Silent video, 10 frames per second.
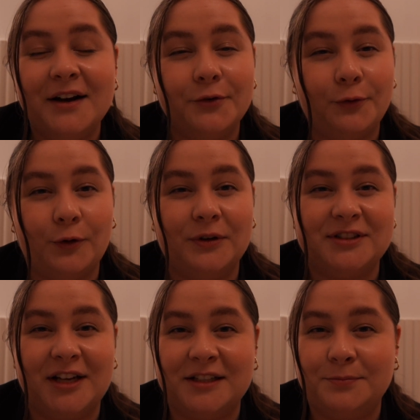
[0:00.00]

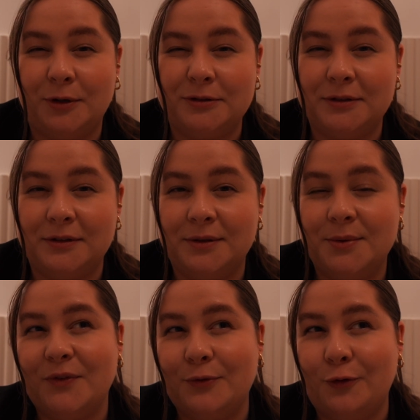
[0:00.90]
full-size bottle
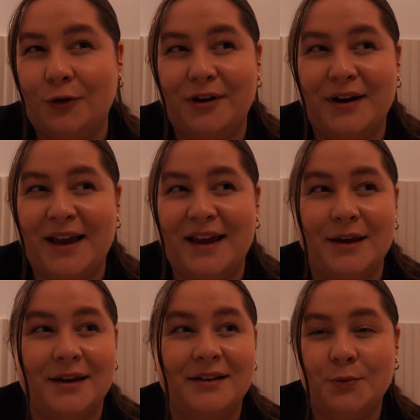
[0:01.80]
for
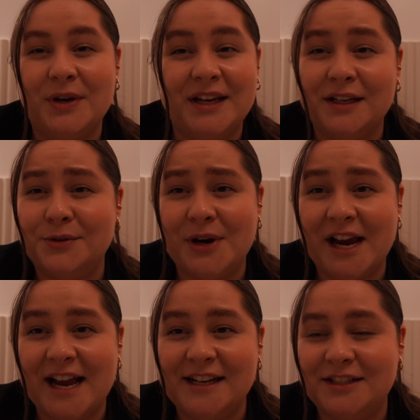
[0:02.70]
a weekend
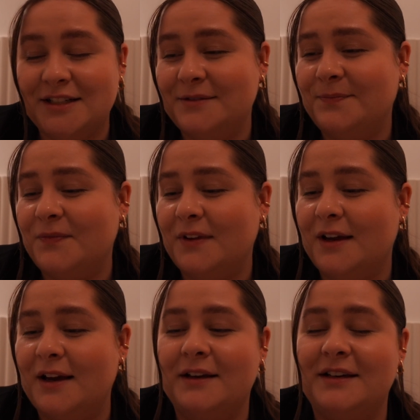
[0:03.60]
vacation,
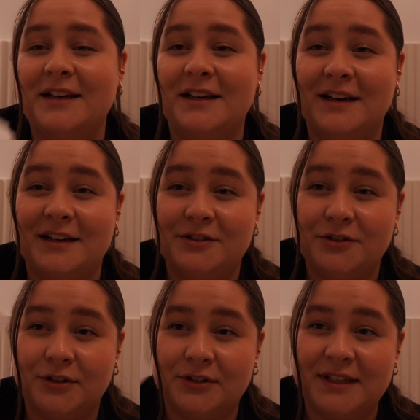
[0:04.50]
then it is
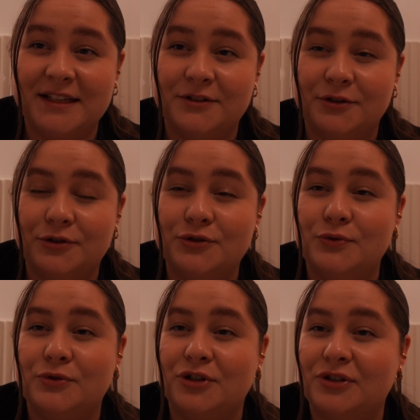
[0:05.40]
just easier
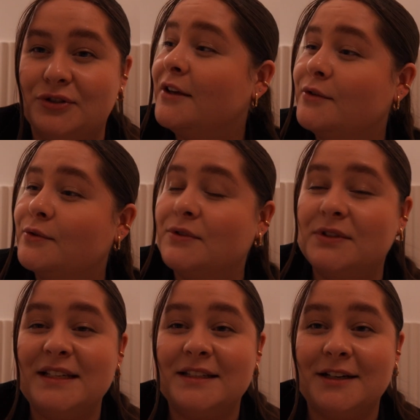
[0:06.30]
to just use
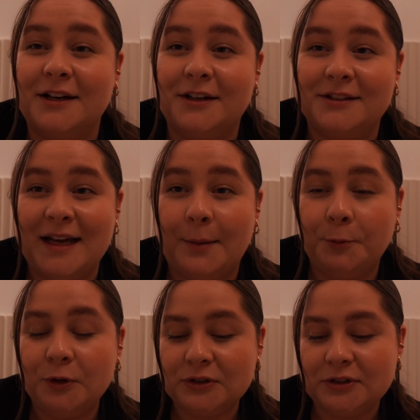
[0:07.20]
these kind of
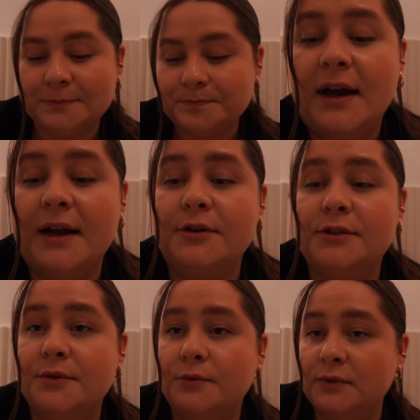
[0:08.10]
samples. I got
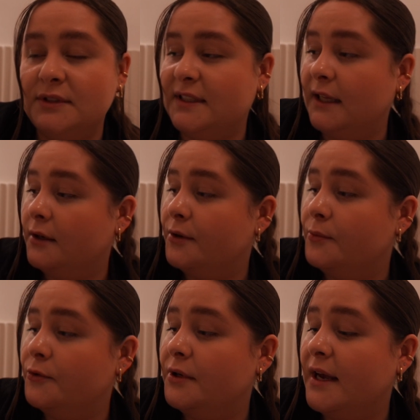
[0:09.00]
the Oud Silk
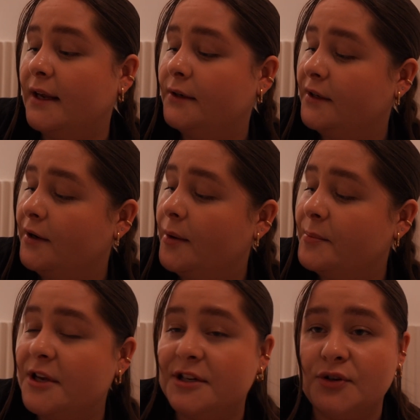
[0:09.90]
Mood and the
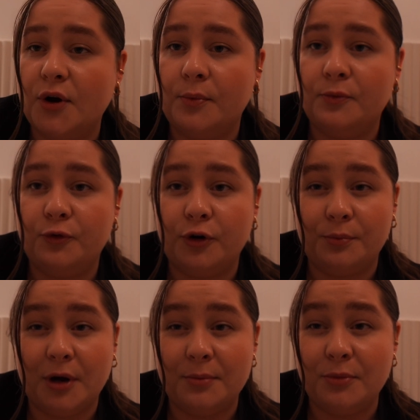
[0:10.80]
Amiris Homme for
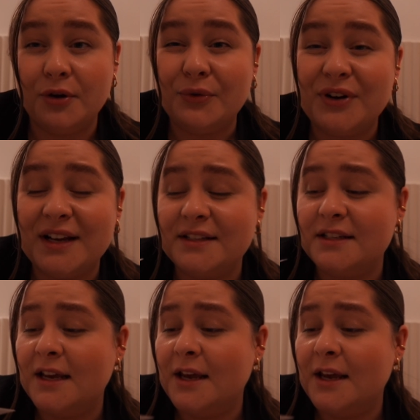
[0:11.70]
my boyfriend